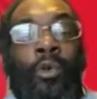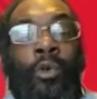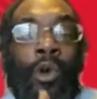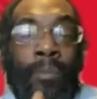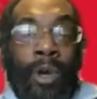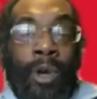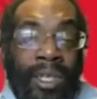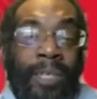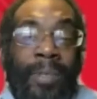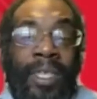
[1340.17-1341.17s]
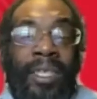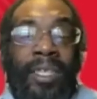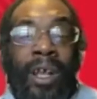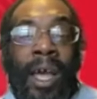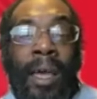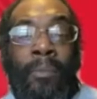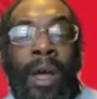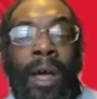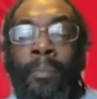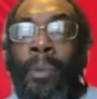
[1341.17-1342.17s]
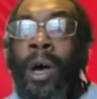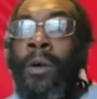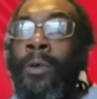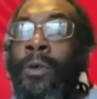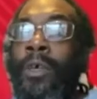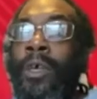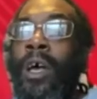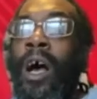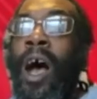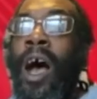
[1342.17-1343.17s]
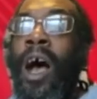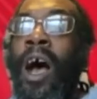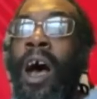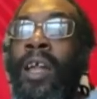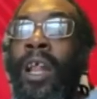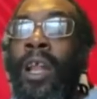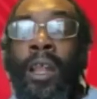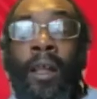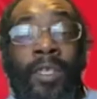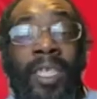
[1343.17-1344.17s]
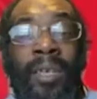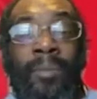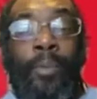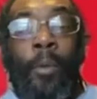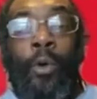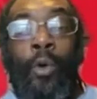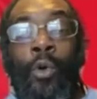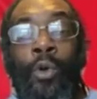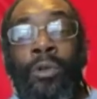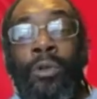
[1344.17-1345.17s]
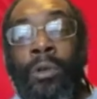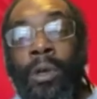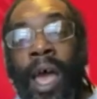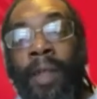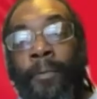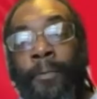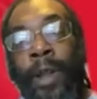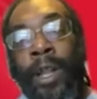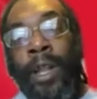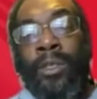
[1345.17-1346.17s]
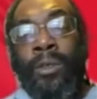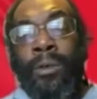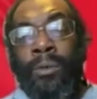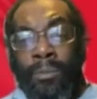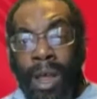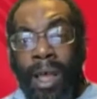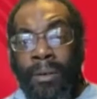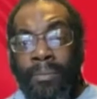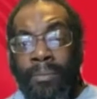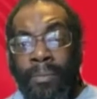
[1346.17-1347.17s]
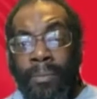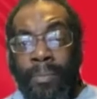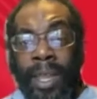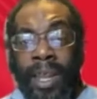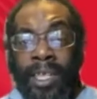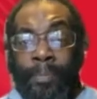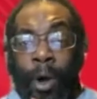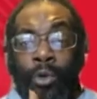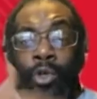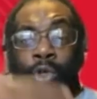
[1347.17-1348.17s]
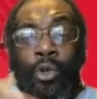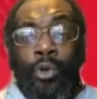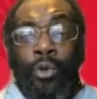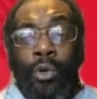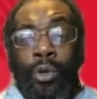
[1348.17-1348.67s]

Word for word: You're more immersed in this business than I am, right? But I, would love to see Popcaan and friends, right? been exposed to.